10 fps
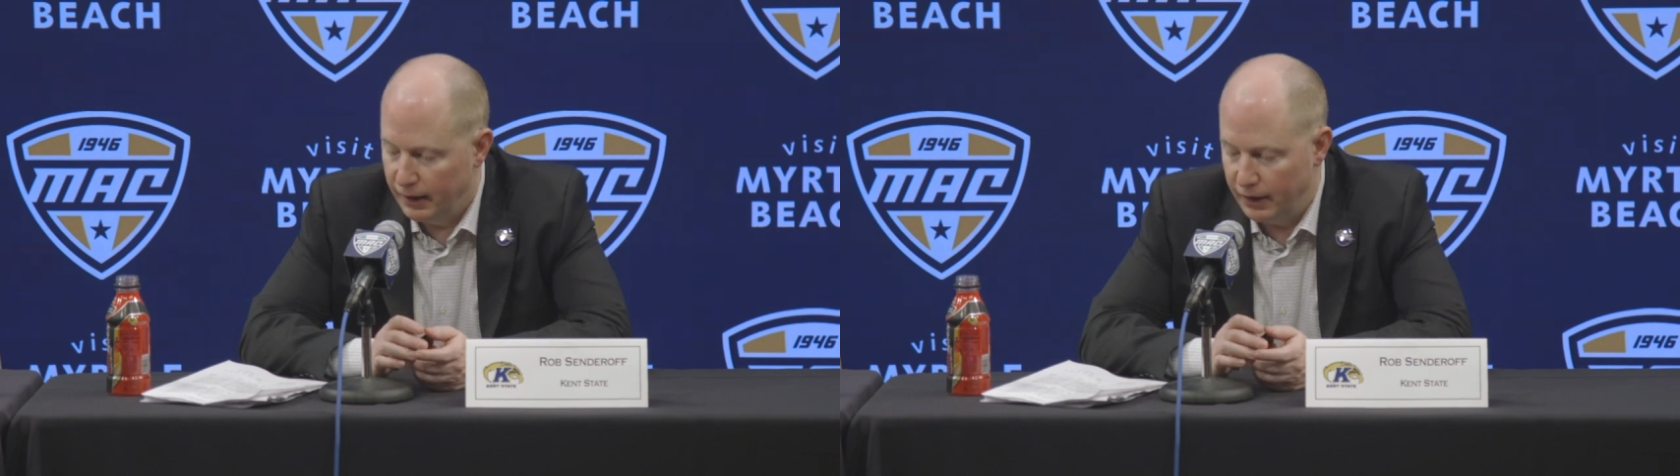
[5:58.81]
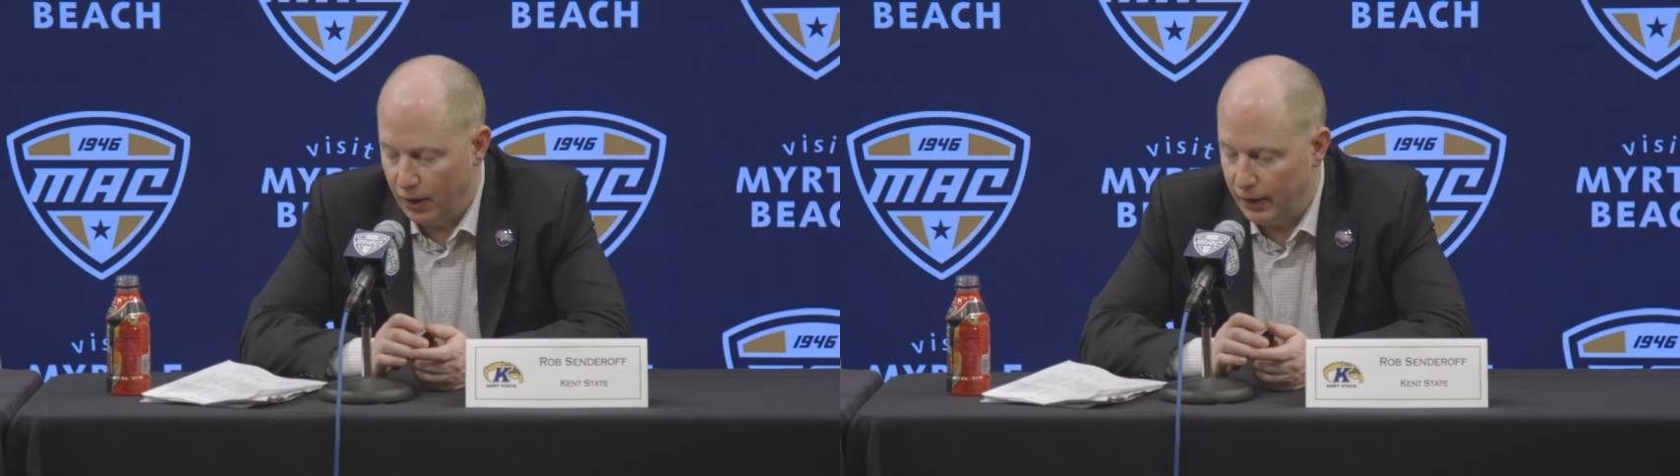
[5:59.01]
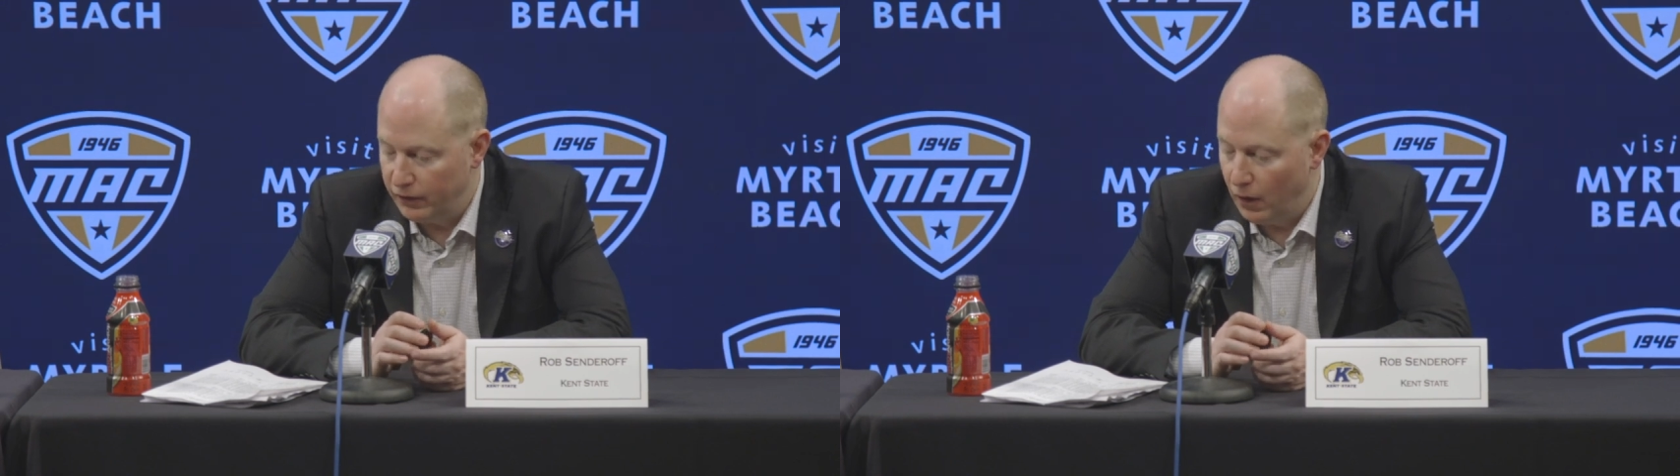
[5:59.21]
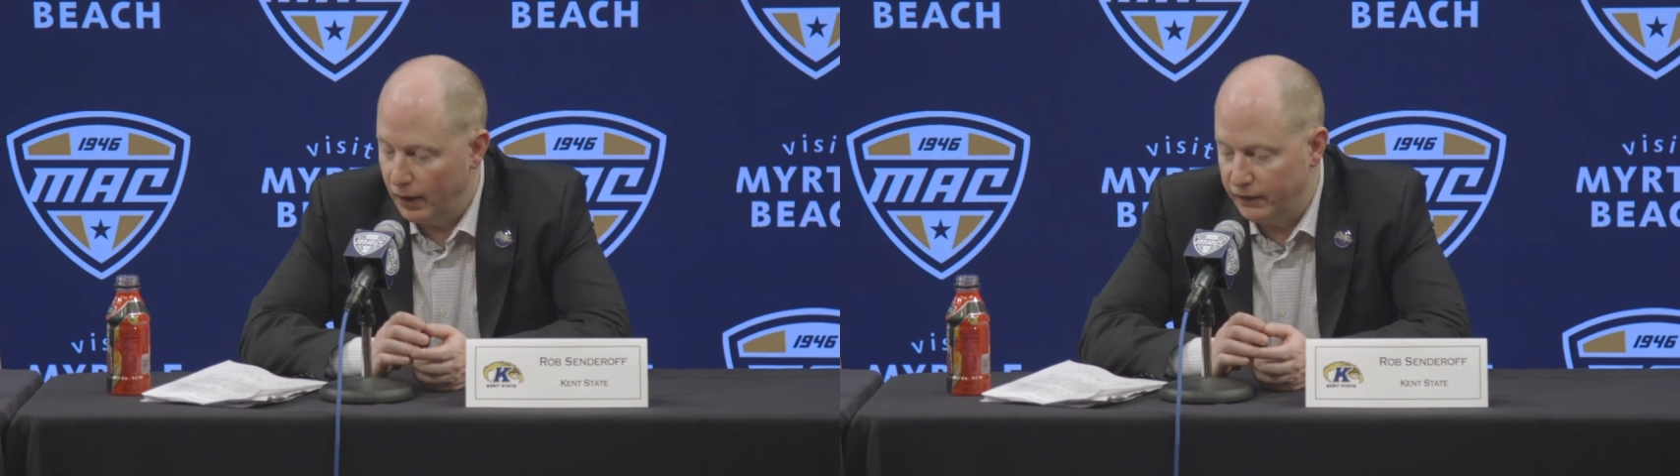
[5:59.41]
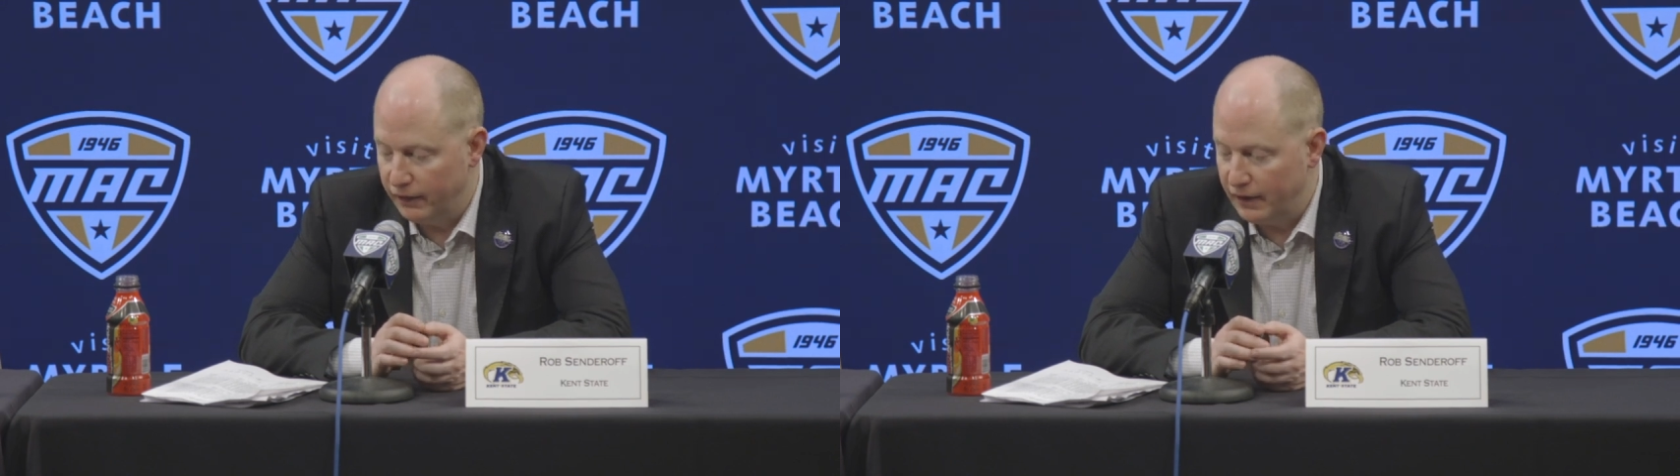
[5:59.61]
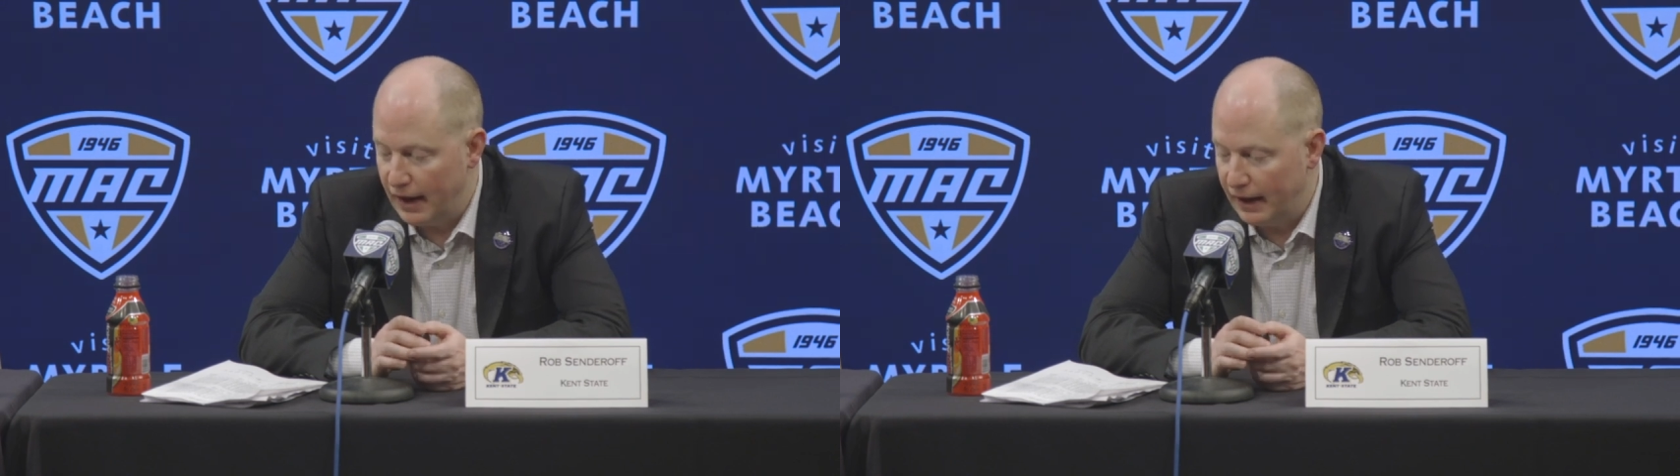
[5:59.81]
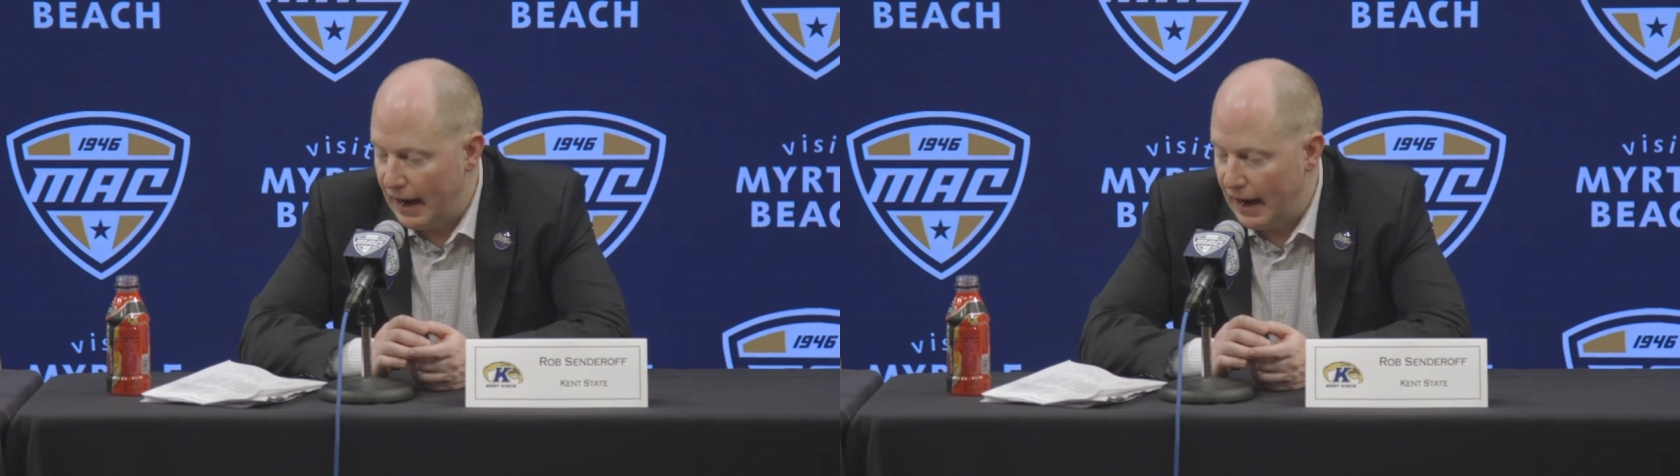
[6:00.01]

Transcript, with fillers: You know, it's hard to say.